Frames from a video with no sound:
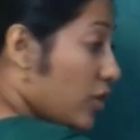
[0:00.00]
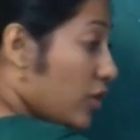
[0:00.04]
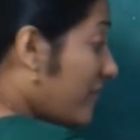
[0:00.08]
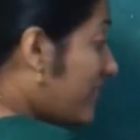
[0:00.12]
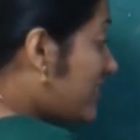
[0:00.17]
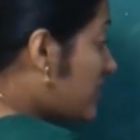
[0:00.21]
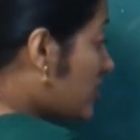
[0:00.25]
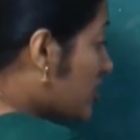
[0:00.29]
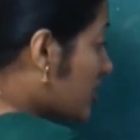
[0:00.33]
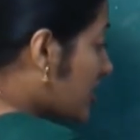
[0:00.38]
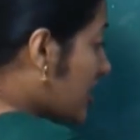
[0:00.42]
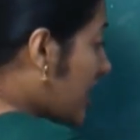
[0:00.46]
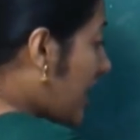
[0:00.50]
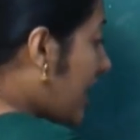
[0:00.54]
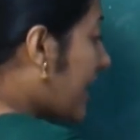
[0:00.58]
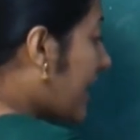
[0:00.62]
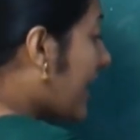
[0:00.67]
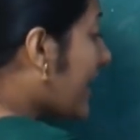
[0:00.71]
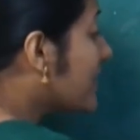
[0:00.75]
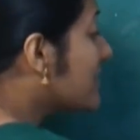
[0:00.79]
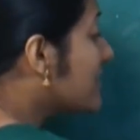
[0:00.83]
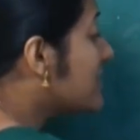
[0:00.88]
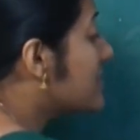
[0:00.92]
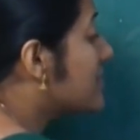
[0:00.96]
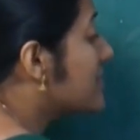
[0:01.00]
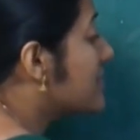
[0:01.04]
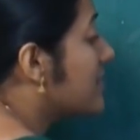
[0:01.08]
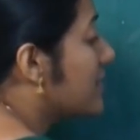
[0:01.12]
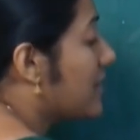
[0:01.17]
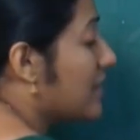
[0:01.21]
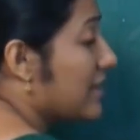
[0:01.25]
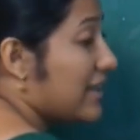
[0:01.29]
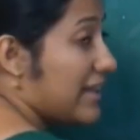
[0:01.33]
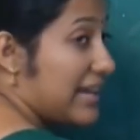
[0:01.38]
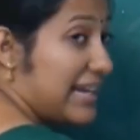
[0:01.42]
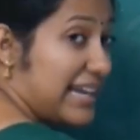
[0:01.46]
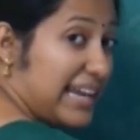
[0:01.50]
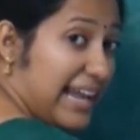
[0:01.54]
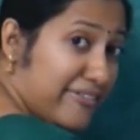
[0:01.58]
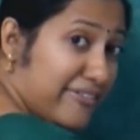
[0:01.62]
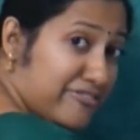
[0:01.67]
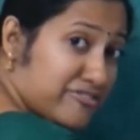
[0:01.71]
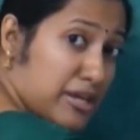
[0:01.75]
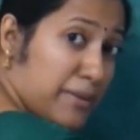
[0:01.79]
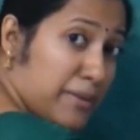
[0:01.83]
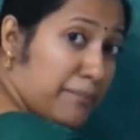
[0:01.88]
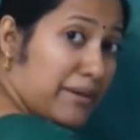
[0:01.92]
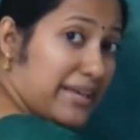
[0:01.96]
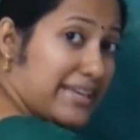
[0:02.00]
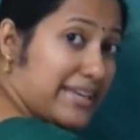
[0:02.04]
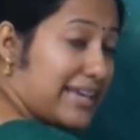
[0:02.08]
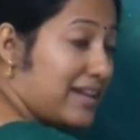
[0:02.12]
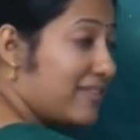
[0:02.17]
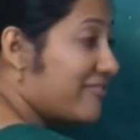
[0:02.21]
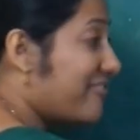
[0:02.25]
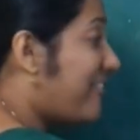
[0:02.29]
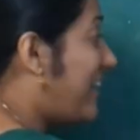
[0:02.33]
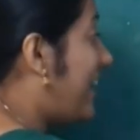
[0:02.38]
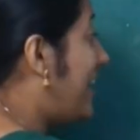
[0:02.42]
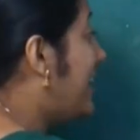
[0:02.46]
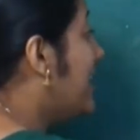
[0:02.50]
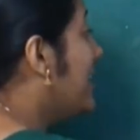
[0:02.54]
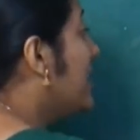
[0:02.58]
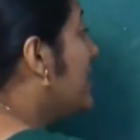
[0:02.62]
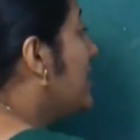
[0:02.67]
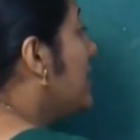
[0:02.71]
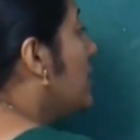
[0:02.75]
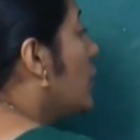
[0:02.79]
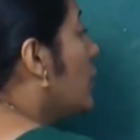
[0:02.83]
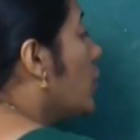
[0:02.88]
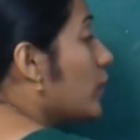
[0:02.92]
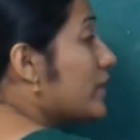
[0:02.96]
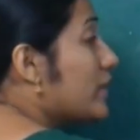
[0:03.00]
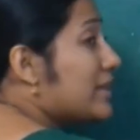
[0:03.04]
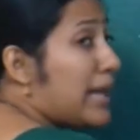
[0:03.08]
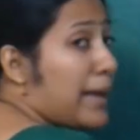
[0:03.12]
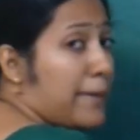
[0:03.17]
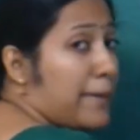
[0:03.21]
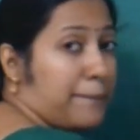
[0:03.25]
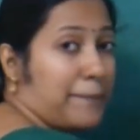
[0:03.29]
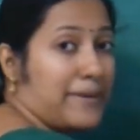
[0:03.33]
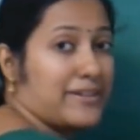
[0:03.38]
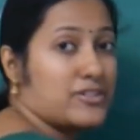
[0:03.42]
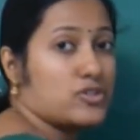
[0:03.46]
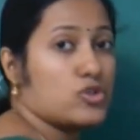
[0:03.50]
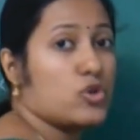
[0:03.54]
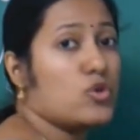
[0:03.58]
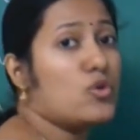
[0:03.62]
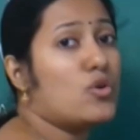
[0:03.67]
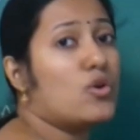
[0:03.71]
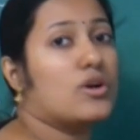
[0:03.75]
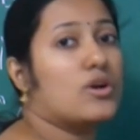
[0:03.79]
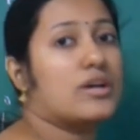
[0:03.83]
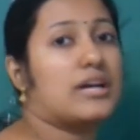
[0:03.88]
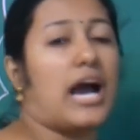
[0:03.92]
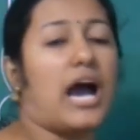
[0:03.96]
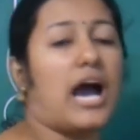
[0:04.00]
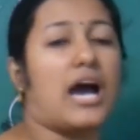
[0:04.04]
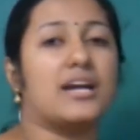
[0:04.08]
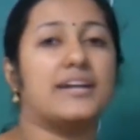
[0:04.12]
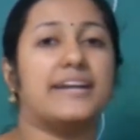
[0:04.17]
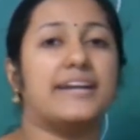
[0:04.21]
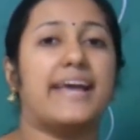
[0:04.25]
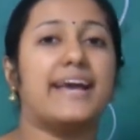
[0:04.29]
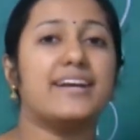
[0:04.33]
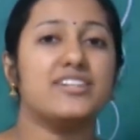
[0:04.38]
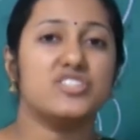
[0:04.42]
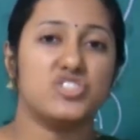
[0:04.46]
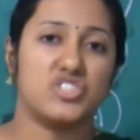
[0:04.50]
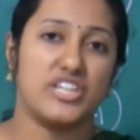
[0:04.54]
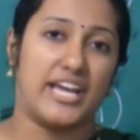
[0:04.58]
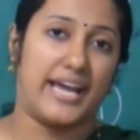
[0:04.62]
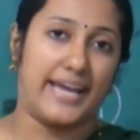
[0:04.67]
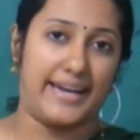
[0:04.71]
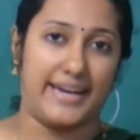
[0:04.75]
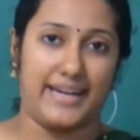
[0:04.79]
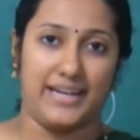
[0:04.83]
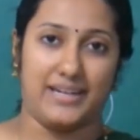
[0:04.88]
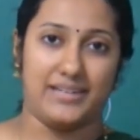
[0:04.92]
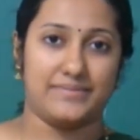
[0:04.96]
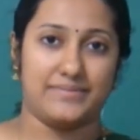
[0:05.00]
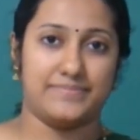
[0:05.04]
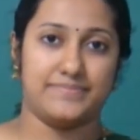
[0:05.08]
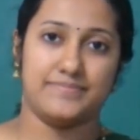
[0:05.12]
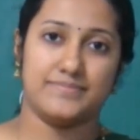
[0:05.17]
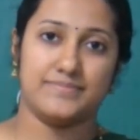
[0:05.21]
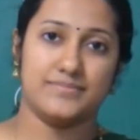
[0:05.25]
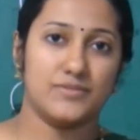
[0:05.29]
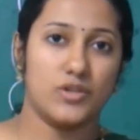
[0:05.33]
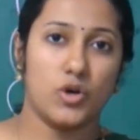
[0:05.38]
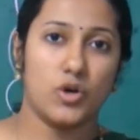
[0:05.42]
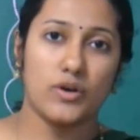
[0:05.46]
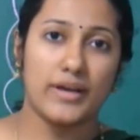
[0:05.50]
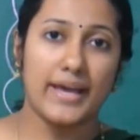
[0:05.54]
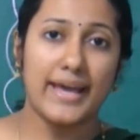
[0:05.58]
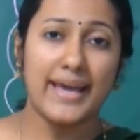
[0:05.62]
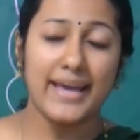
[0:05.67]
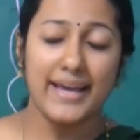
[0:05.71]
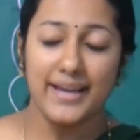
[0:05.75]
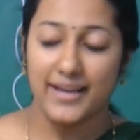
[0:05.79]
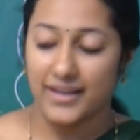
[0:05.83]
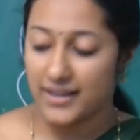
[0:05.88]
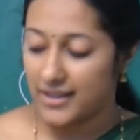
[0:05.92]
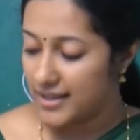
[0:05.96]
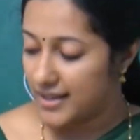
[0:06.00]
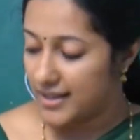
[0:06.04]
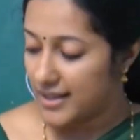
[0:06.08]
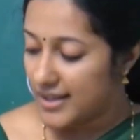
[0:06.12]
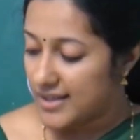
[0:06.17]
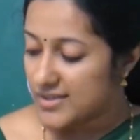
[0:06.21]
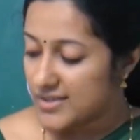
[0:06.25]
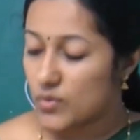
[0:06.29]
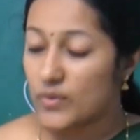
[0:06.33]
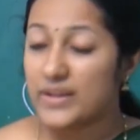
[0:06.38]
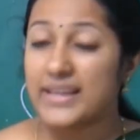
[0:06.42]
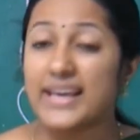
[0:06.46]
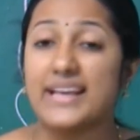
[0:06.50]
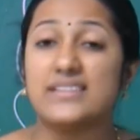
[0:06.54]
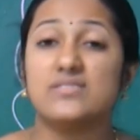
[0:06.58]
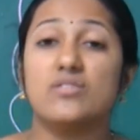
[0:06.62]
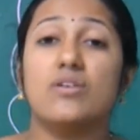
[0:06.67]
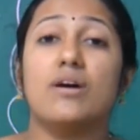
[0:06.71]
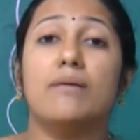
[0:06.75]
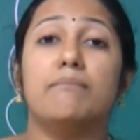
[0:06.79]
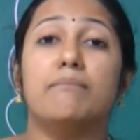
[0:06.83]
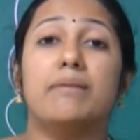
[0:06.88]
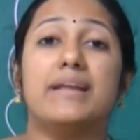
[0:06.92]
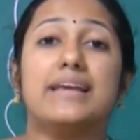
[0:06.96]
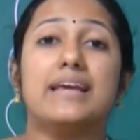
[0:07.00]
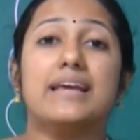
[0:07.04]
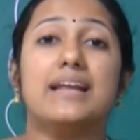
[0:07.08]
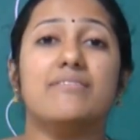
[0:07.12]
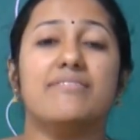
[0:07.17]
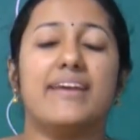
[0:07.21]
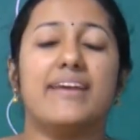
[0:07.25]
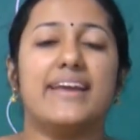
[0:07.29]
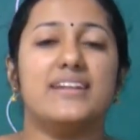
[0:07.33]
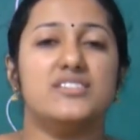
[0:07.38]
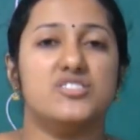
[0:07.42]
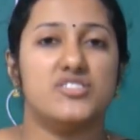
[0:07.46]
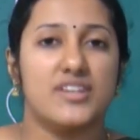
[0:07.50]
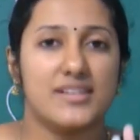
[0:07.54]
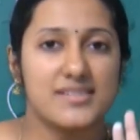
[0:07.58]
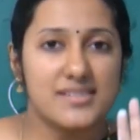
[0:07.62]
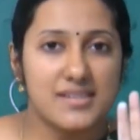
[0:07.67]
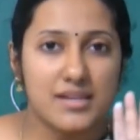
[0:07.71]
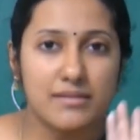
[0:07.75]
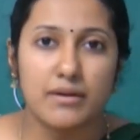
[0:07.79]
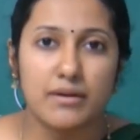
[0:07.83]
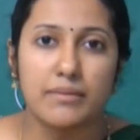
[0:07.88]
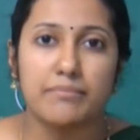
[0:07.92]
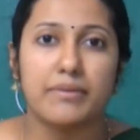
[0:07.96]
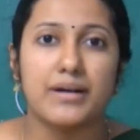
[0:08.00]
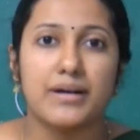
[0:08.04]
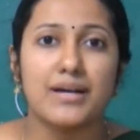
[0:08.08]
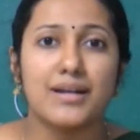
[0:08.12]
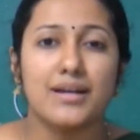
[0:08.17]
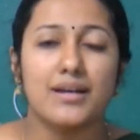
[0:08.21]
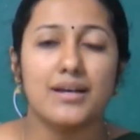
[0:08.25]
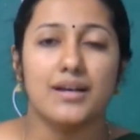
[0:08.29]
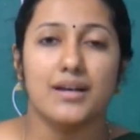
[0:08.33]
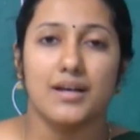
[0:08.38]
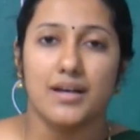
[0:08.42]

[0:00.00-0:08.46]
which connects left umbilical vein with the hepatocardiac channel. Okay, so in case of umbilical vein, just remember